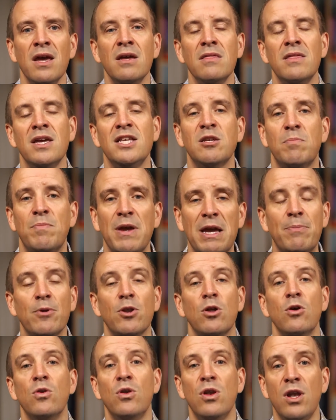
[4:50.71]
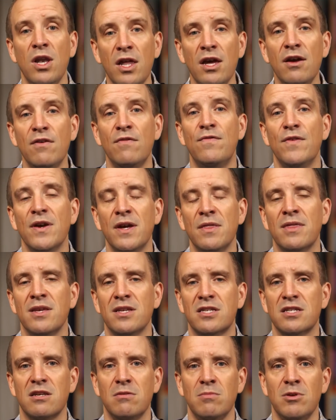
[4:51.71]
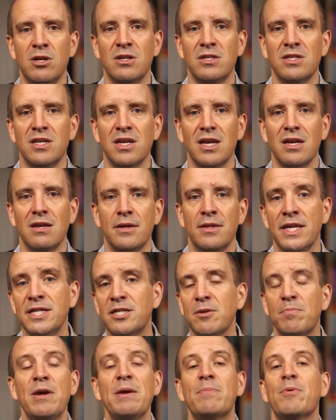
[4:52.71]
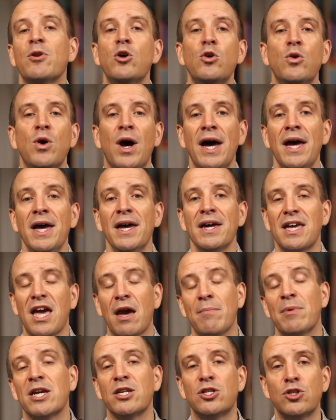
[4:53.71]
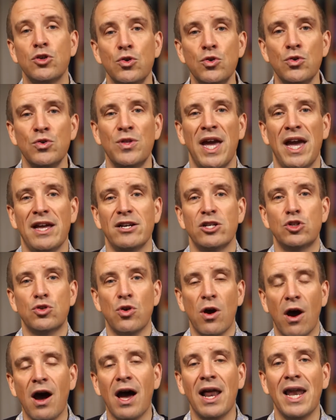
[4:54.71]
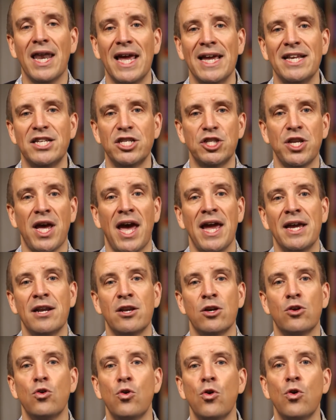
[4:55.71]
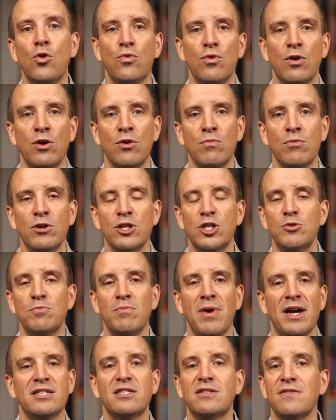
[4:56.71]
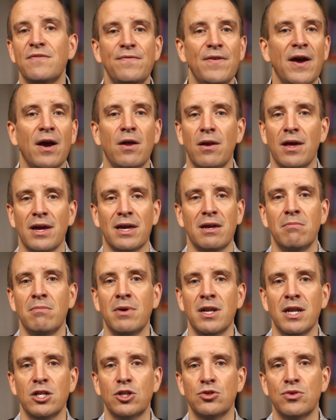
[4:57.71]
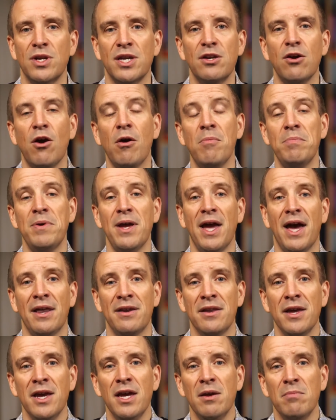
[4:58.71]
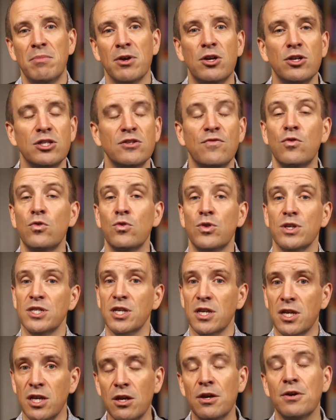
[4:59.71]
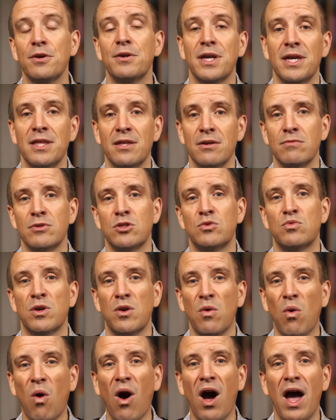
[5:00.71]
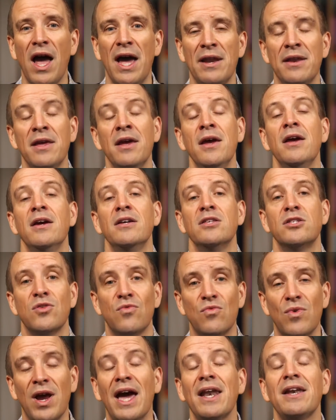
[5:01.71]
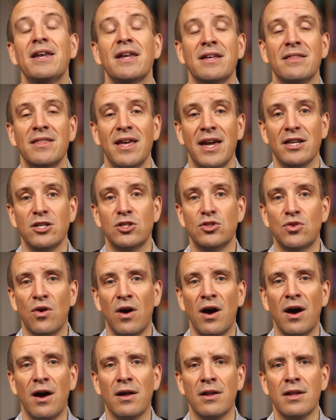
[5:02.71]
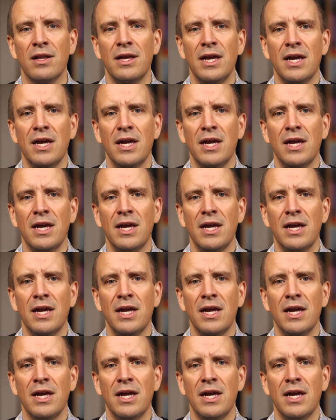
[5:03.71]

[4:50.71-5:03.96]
These are people who live in this community, and these are people who are coming to that trial each day in a courtroom which must have felt like a military compound because of all the security that was required surrounding that trial.